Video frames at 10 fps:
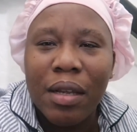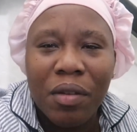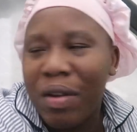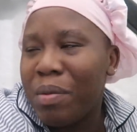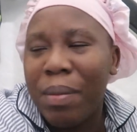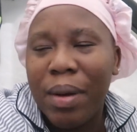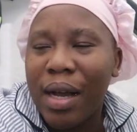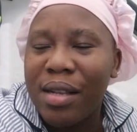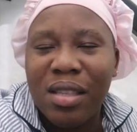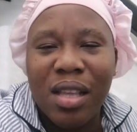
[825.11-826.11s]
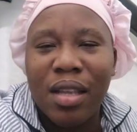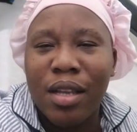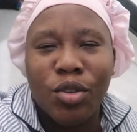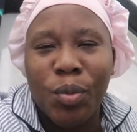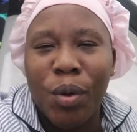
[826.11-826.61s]
if i remember council tax i
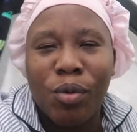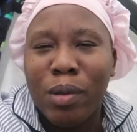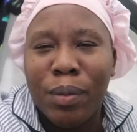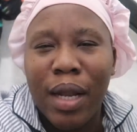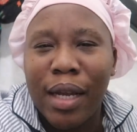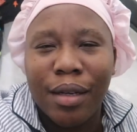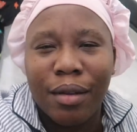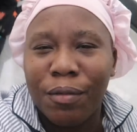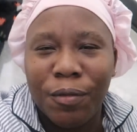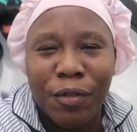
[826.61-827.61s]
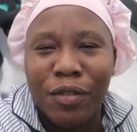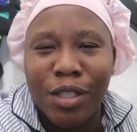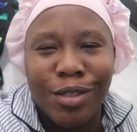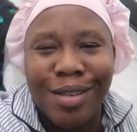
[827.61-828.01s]
used to pay was maybe like 15